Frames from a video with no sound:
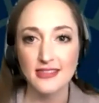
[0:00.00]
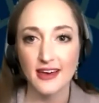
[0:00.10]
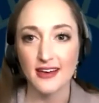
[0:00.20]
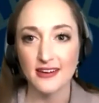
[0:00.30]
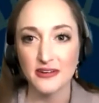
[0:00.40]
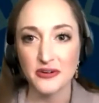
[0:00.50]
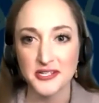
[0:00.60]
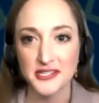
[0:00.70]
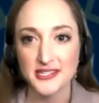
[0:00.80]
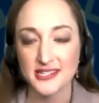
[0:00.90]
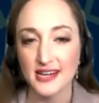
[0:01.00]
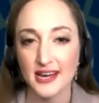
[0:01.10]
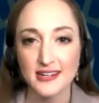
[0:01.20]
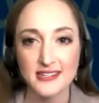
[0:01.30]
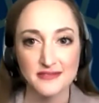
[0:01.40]
that course
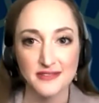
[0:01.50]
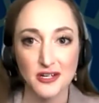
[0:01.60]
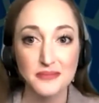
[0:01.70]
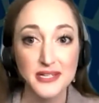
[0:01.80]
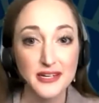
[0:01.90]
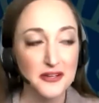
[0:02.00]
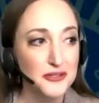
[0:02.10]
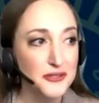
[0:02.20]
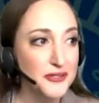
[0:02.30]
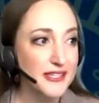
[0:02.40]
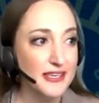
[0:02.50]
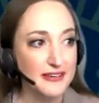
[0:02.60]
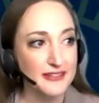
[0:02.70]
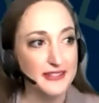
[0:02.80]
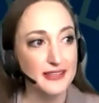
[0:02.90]
design and development includes
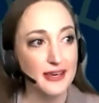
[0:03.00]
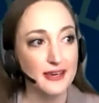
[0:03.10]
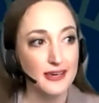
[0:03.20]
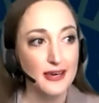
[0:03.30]
things like